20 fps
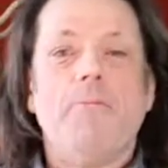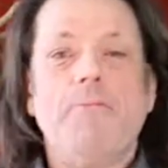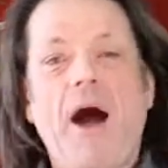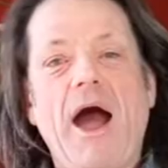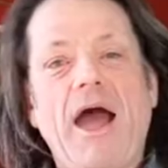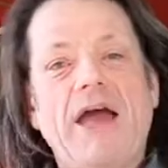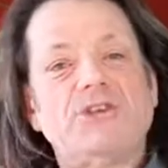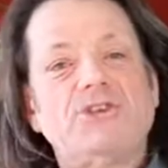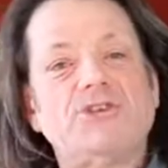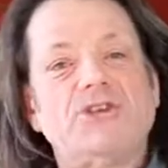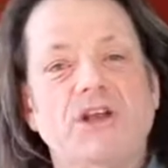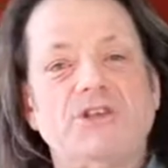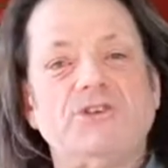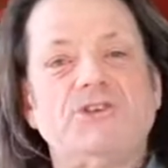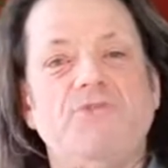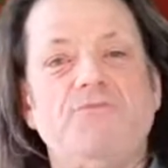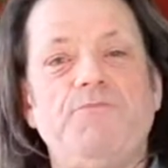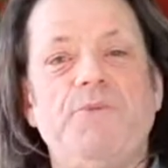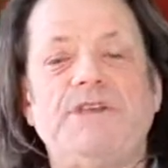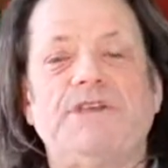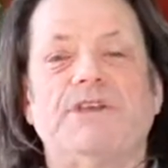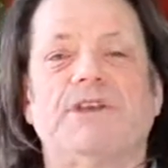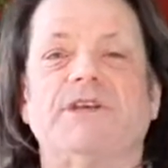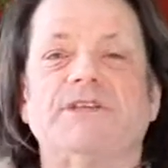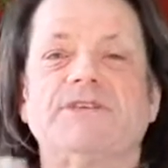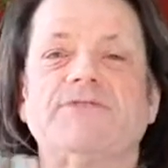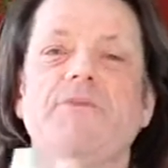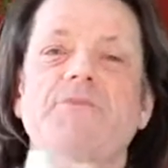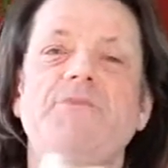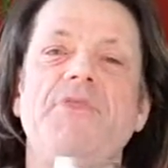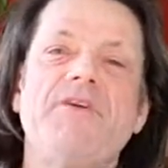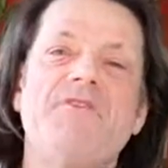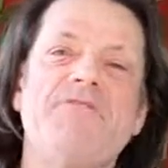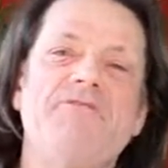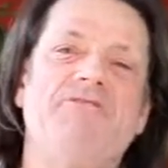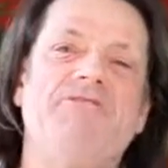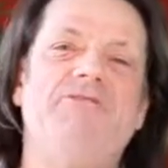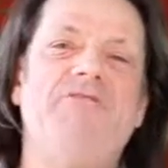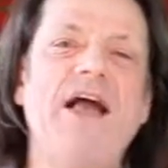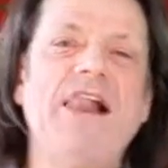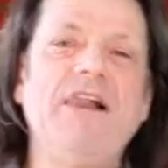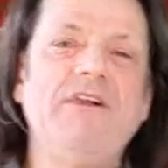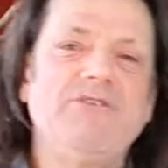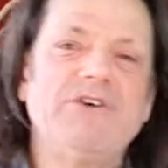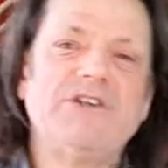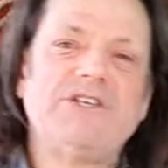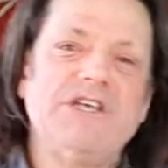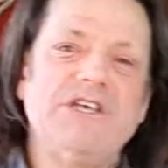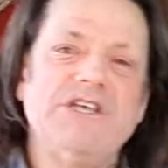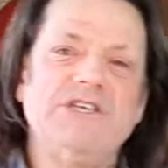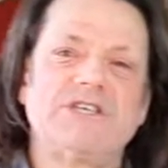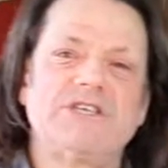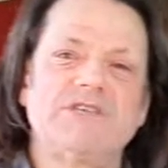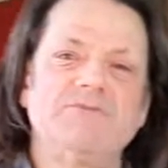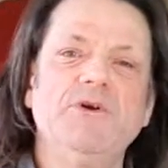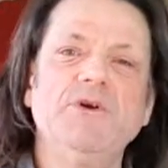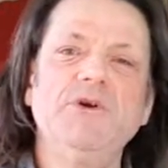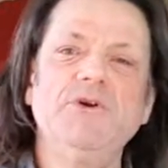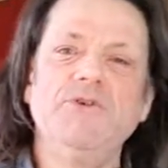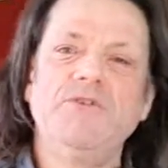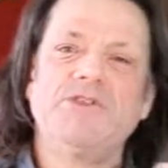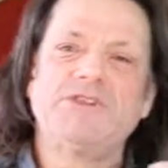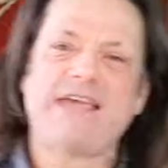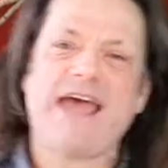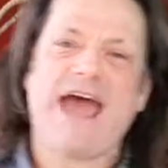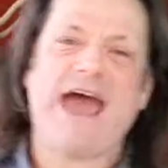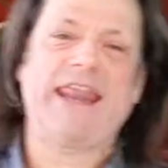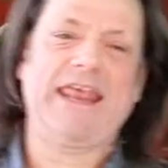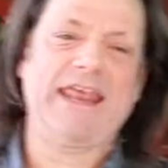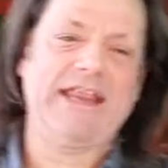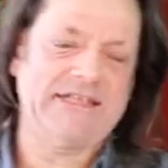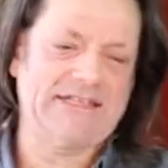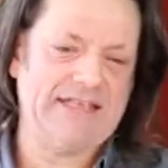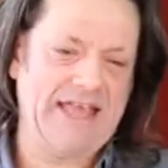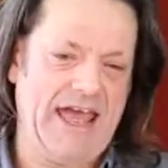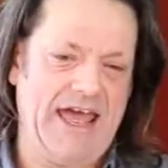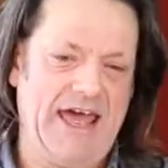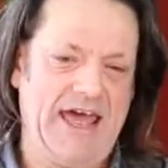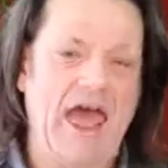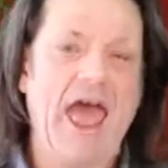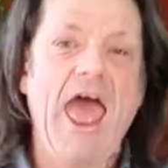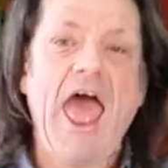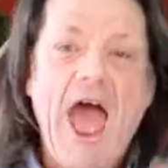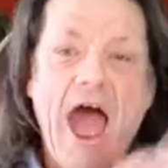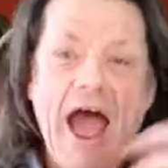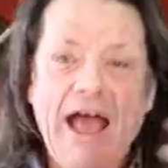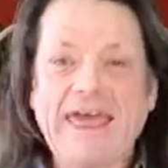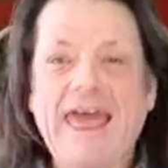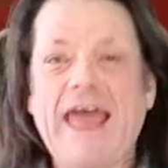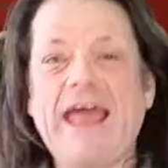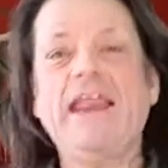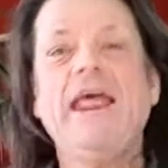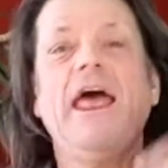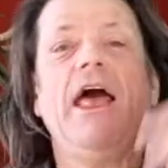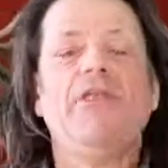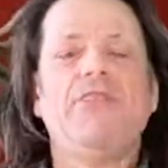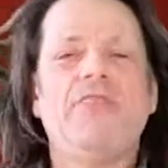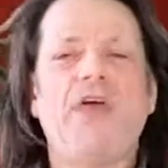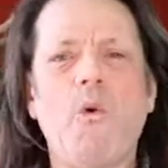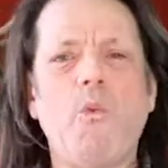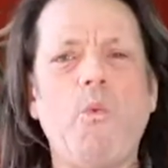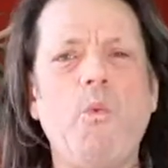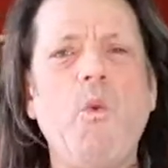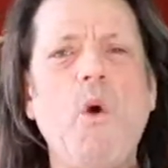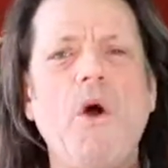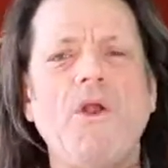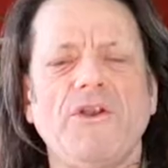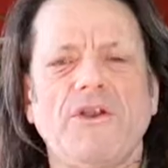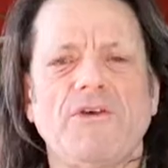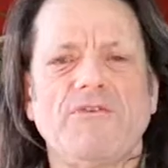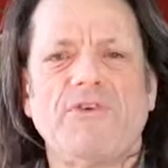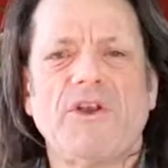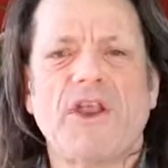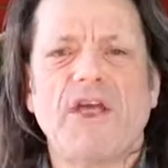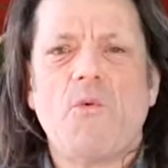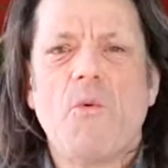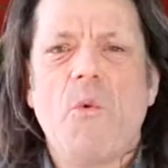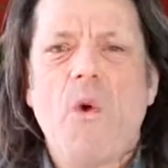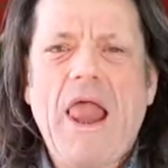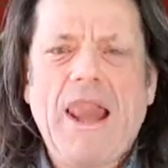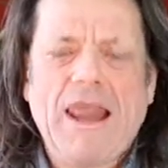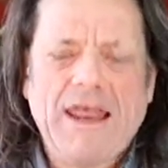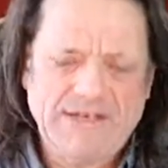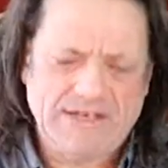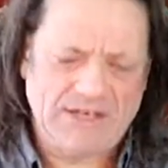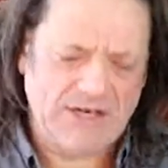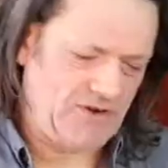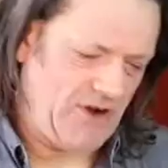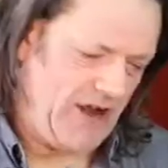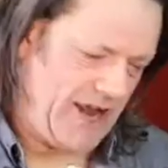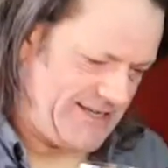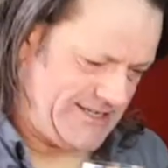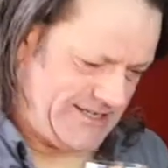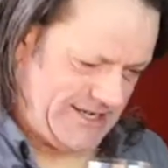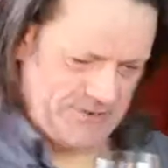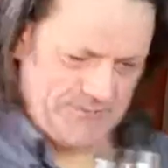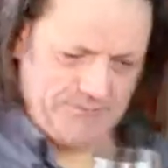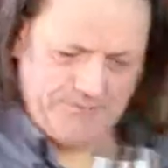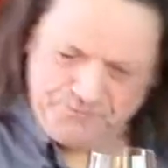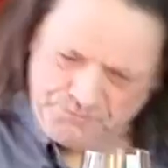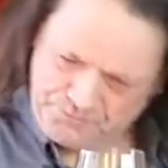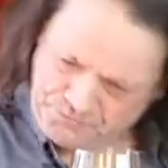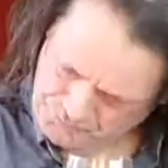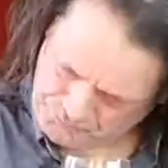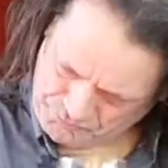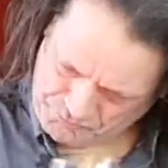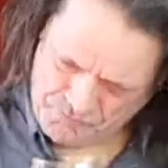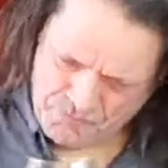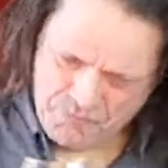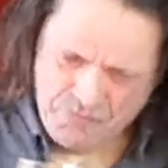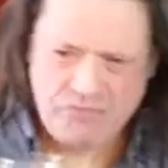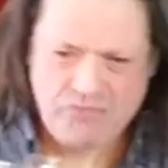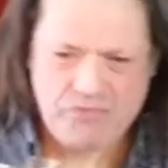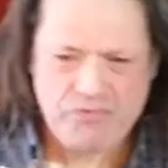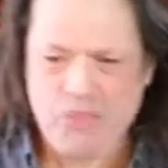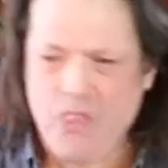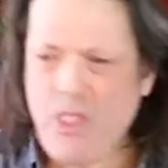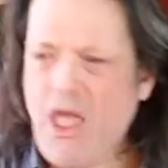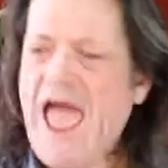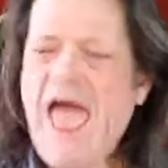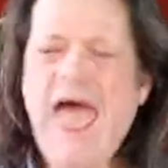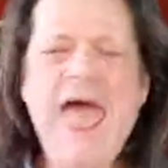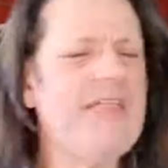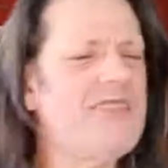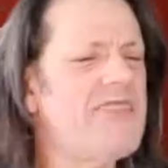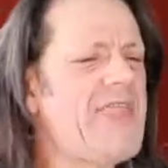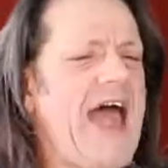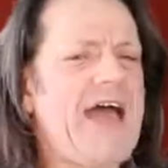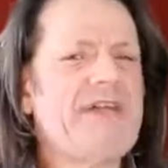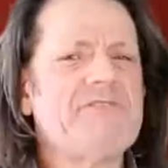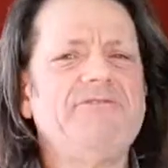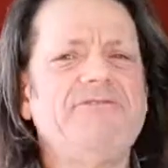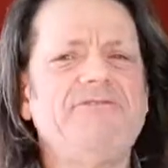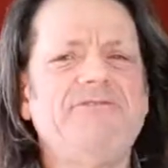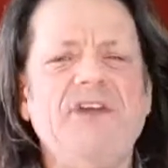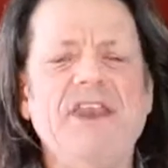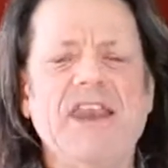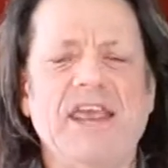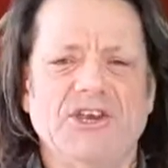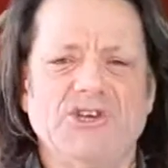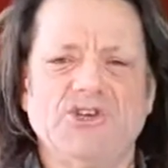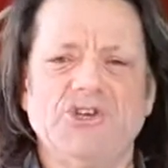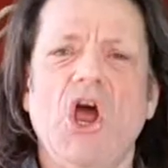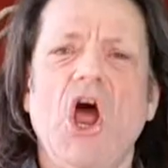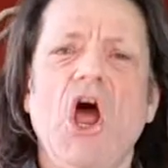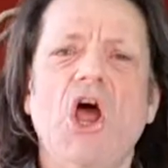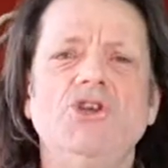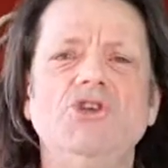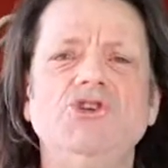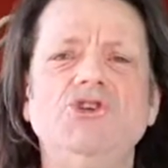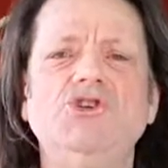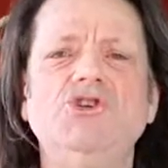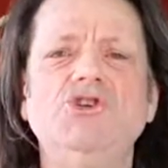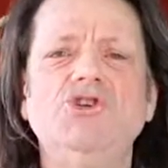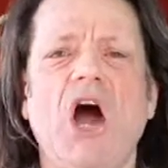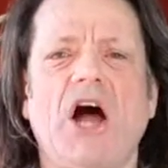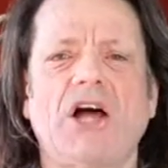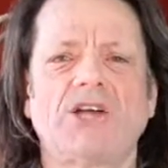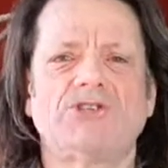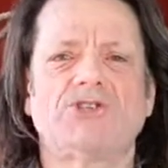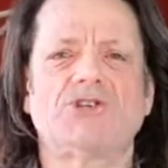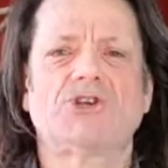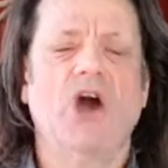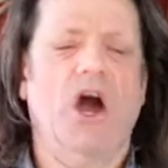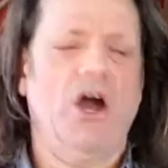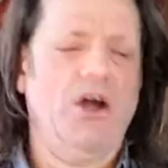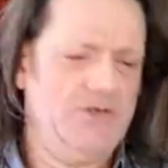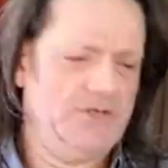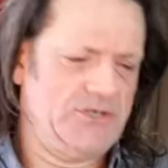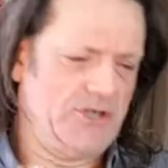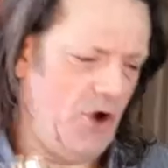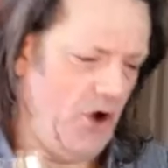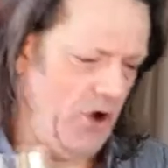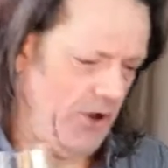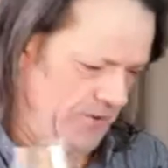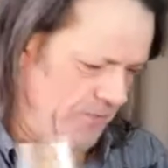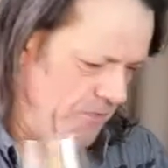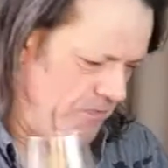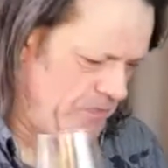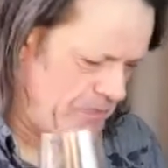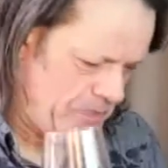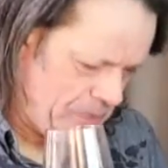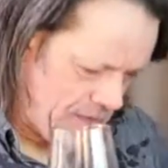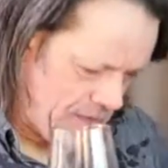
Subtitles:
by a touch of bitterness from the velvety smooth tannins here. Again, they're wonderfully well integrated. And that finish just goes on.